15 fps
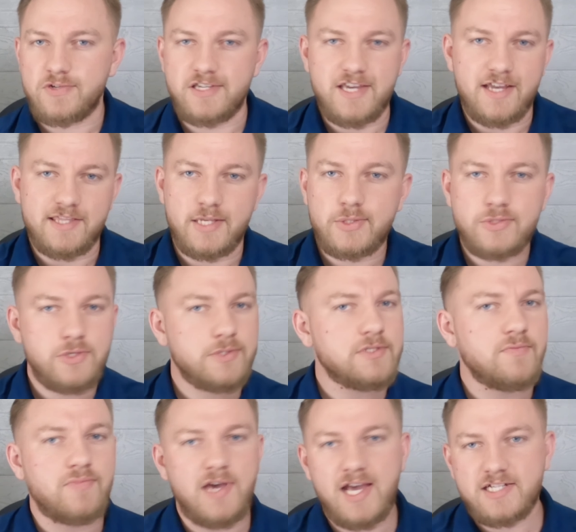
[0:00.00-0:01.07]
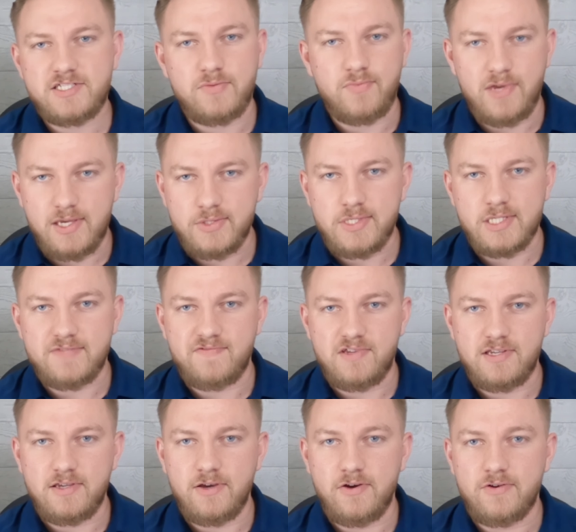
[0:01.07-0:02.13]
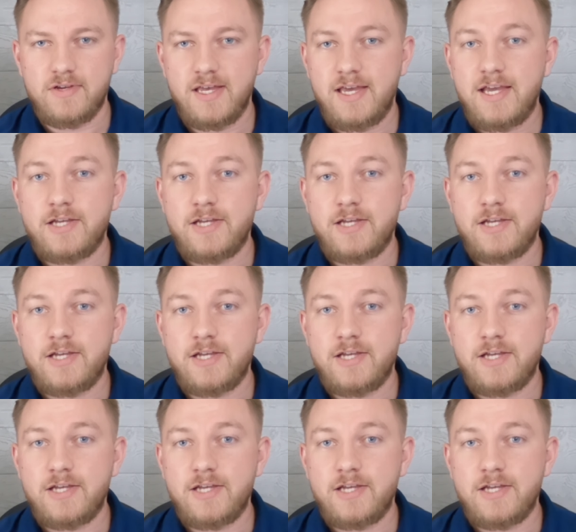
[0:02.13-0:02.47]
But again, this is just a back to basics video,